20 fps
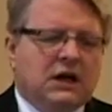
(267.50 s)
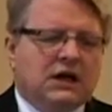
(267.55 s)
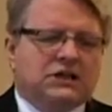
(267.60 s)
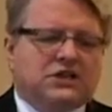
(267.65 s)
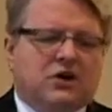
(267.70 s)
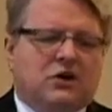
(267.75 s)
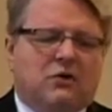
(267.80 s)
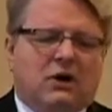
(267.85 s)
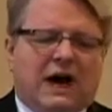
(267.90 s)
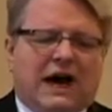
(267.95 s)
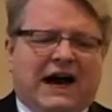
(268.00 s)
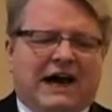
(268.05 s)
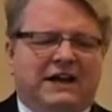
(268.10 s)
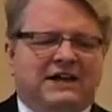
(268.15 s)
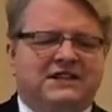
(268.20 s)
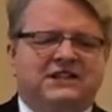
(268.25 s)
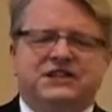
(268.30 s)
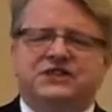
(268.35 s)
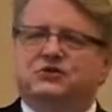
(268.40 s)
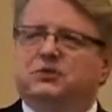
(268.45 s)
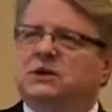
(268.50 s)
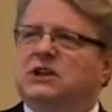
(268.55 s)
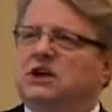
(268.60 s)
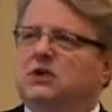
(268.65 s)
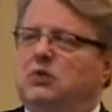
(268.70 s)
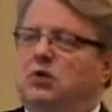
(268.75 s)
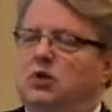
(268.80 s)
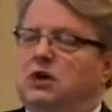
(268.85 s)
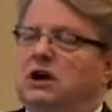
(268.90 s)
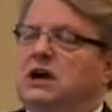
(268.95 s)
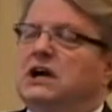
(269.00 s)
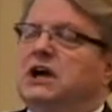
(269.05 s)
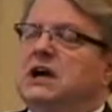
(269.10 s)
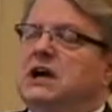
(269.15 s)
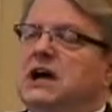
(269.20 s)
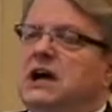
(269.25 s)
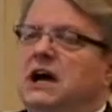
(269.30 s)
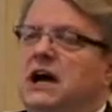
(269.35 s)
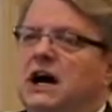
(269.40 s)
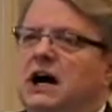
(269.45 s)
So how does this really work?
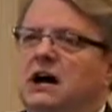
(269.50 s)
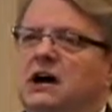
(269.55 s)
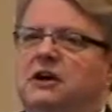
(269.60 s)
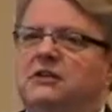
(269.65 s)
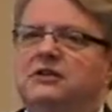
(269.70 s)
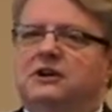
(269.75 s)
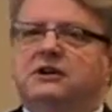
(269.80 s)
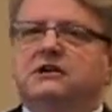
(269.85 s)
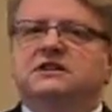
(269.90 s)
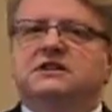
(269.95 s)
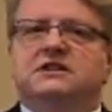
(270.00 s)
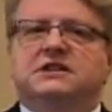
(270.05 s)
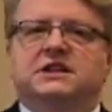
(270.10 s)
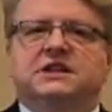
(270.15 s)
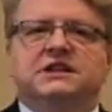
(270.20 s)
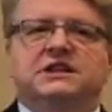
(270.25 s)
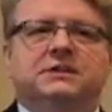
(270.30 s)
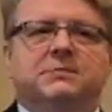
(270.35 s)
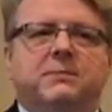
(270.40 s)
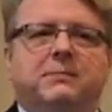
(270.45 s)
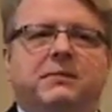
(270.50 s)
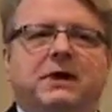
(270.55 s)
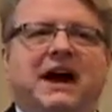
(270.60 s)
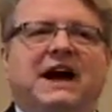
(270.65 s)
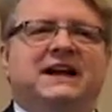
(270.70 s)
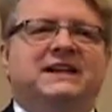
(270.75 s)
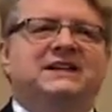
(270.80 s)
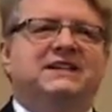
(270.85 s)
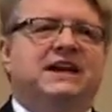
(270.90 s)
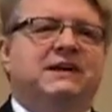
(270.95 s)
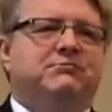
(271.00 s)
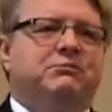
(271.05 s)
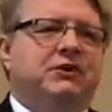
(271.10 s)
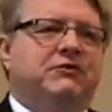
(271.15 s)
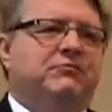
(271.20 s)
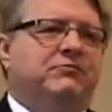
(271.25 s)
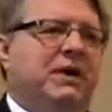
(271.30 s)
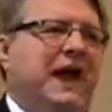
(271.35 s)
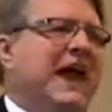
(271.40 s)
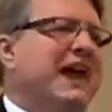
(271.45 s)
There's this concept
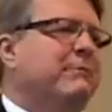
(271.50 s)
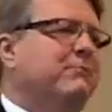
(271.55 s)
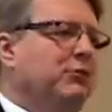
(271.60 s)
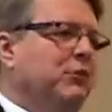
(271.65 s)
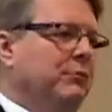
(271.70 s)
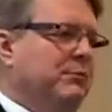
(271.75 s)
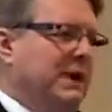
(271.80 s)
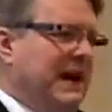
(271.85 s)
of paper